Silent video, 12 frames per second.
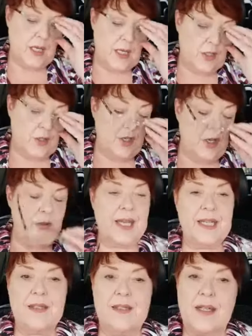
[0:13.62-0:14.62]
You know that
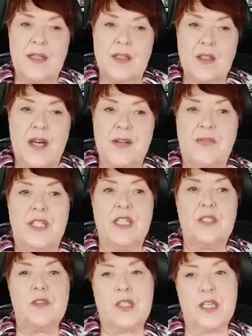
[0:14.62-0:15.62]
in, in a lot of
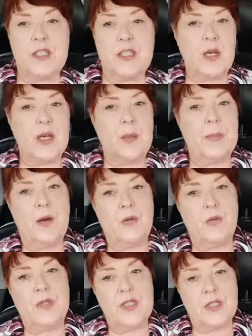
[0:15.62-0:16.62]
videos I talk about
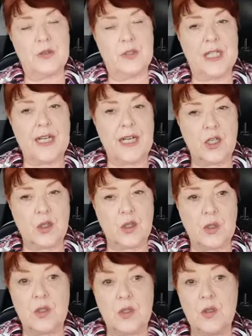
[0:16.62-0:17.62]
researching on
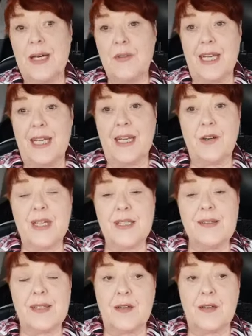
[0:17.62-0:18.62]
Google about the
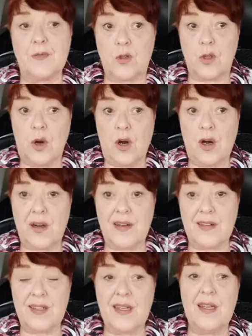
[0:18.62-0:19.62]
areas of law
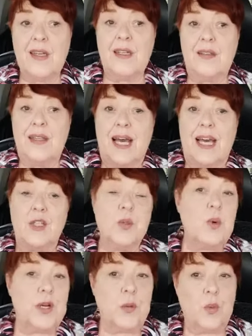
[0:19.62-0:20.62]
that you
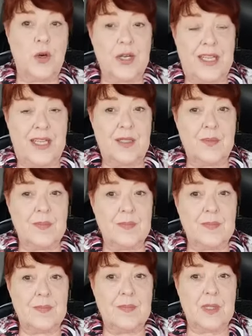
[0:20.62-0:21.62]
want to work in.
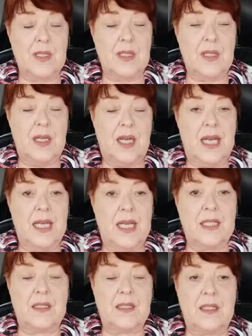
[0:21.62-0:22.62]

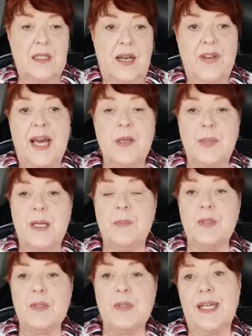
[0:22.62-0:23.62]
And I've had
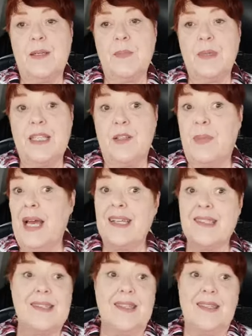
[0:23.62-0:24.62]
people say to me in the
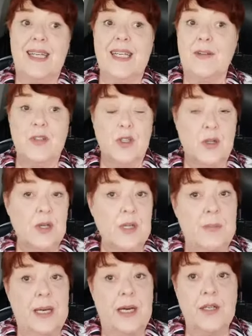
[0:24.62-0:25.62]
past, they never thought
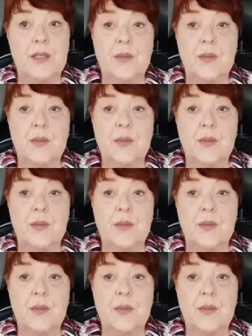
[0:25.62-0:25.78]
about it.